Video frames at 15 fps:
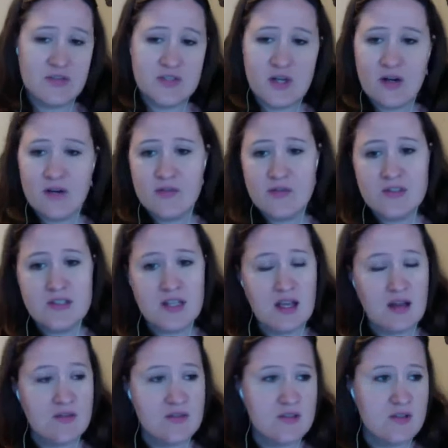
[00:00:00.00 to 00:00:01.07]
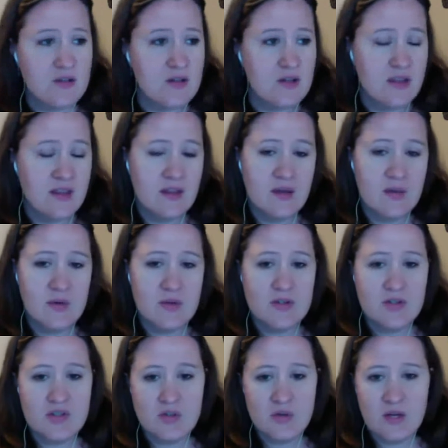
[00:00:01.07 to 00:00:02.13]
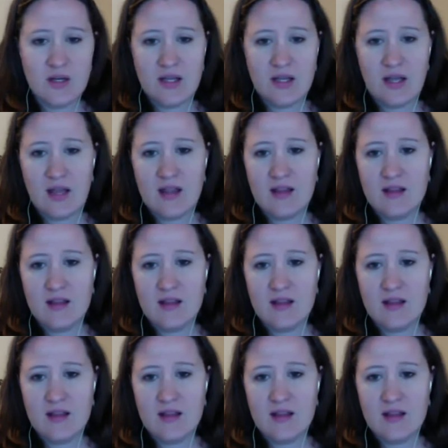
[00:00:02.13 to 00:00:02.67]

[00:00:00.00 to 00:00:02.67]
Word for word: because for photographers, they have to think about the shooting